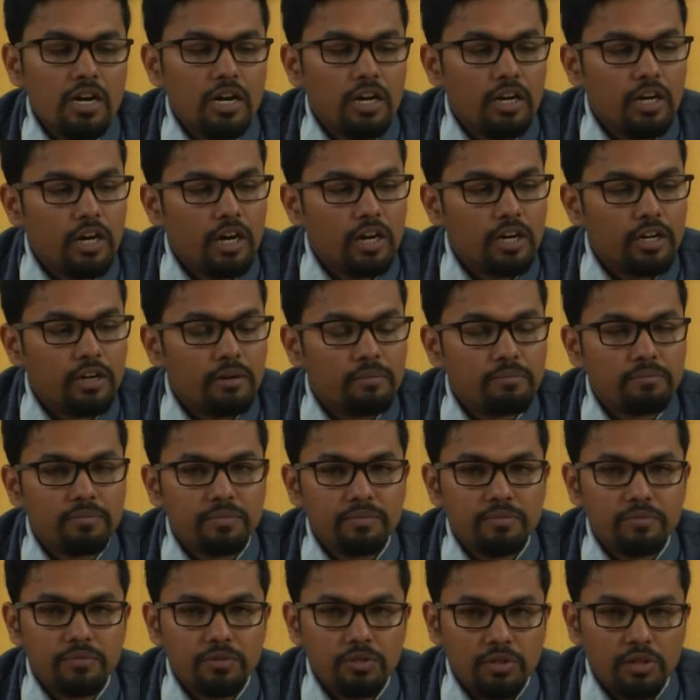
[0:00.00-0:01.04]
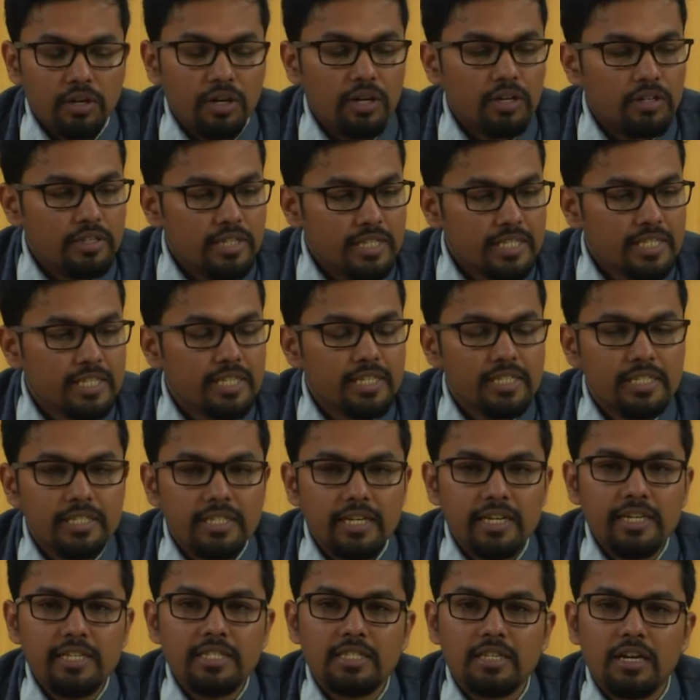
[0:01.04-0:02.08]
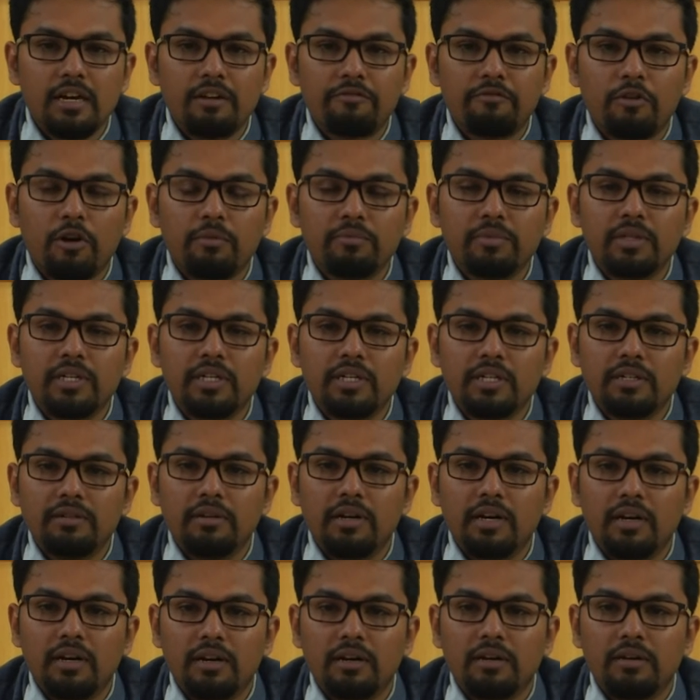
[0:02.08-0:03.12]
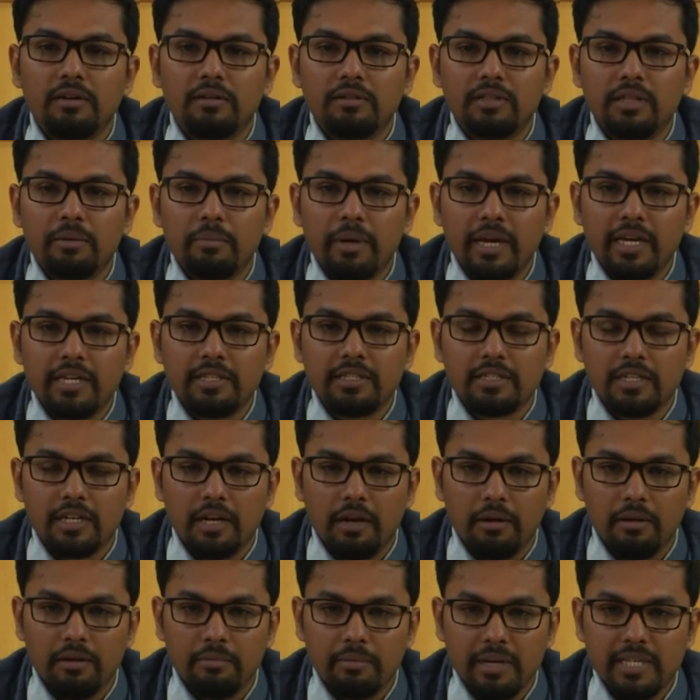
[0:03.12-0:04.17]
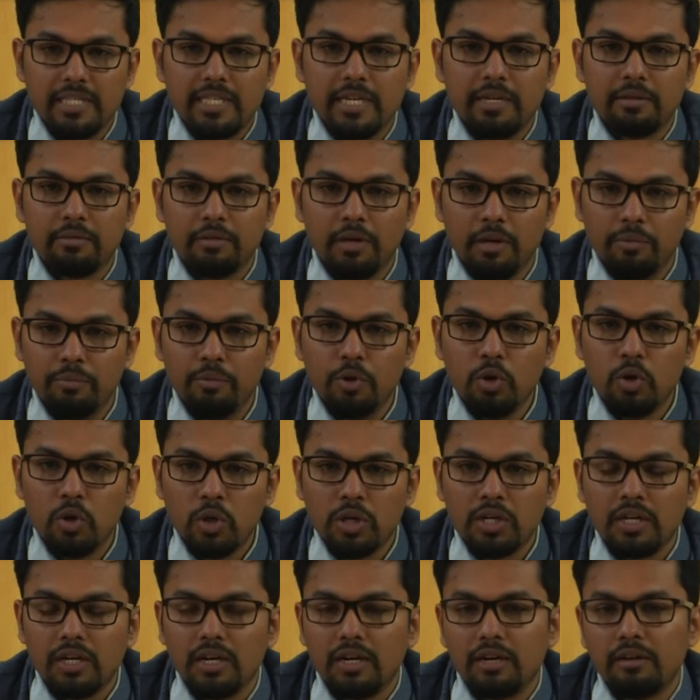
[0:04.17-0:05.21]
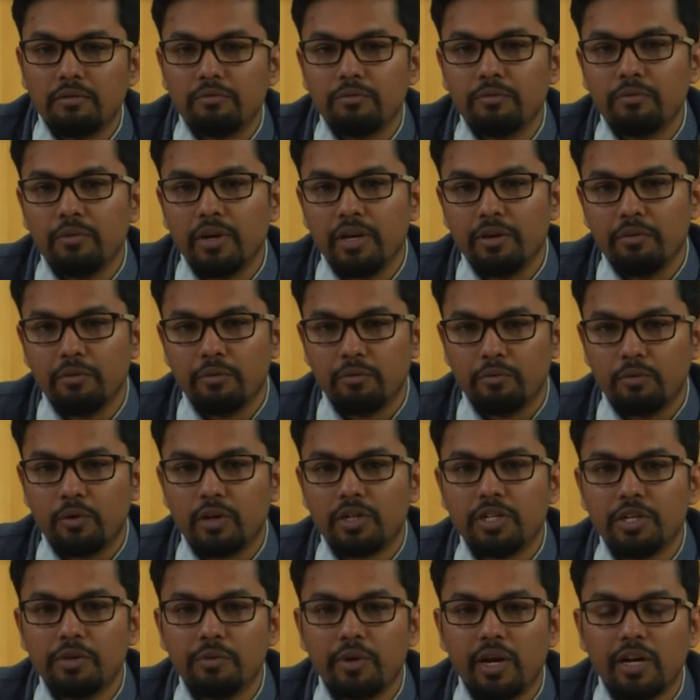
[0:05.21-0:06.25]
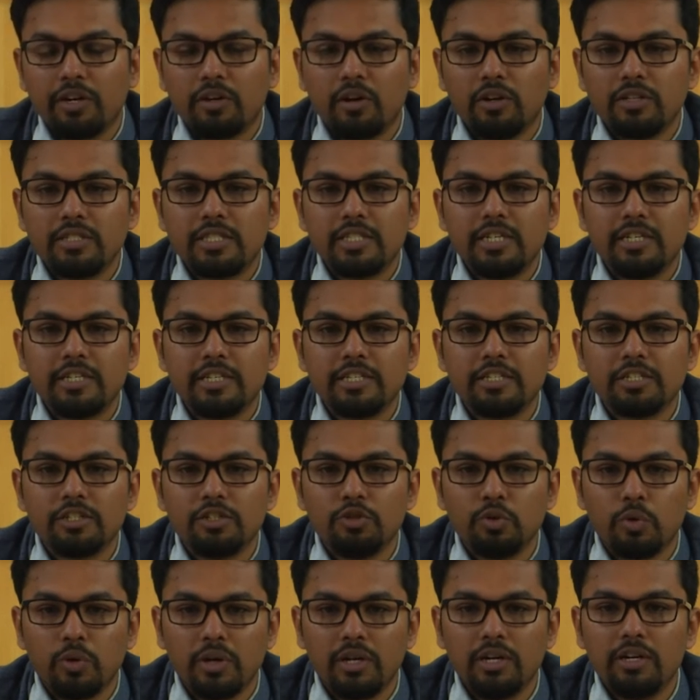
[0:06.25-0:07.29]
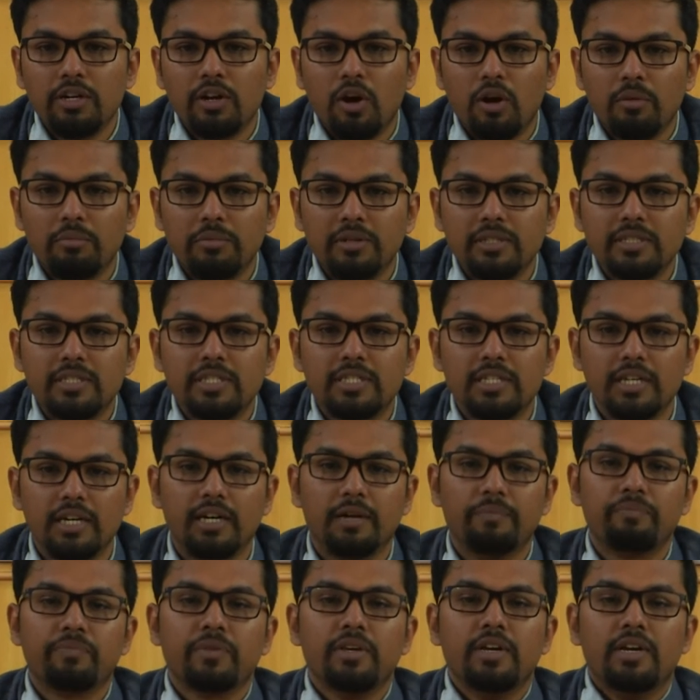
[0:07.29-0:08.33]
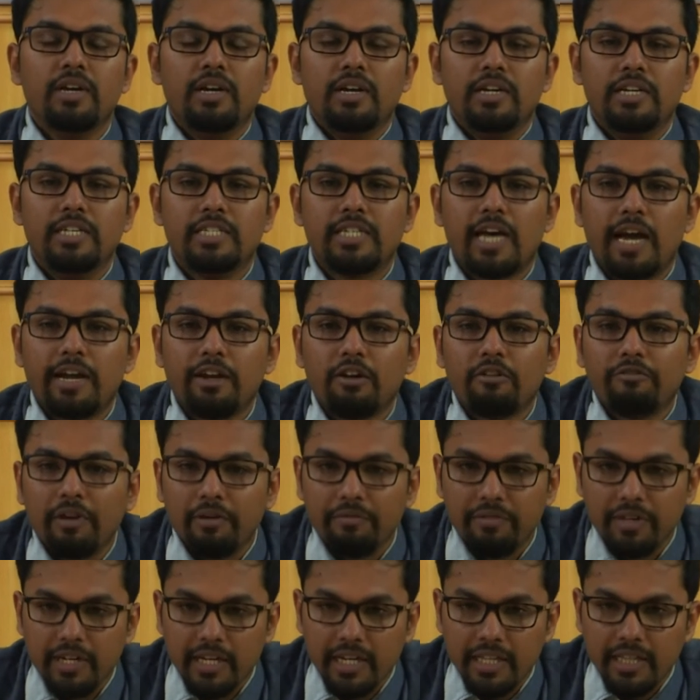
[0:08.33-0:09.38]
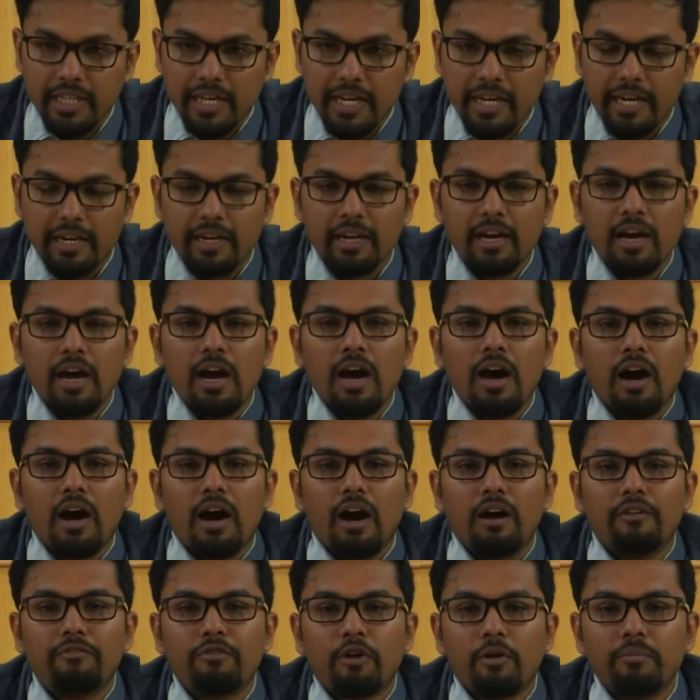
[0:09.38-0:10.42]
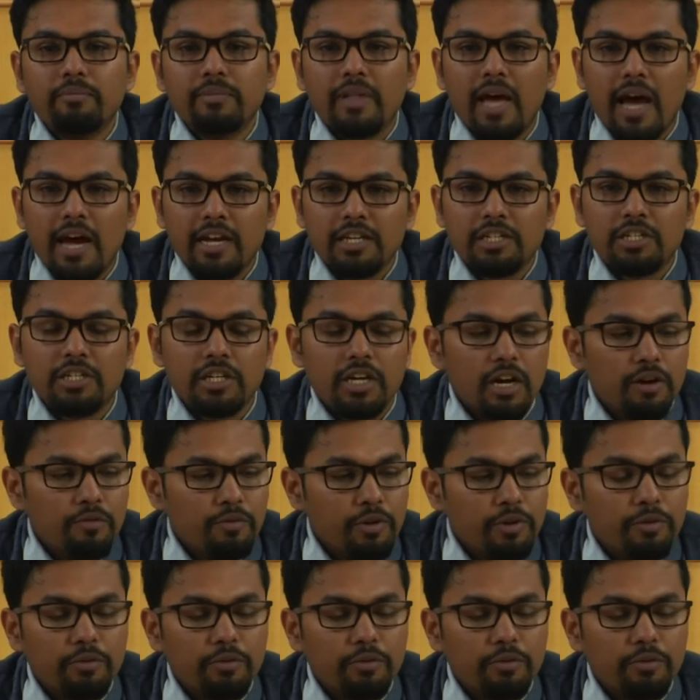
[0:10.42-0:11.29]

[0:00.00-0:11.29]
um uh, discuss this uh, from the the ba basic book what you can consult is Donald Norman's design of everyday thing. from that we,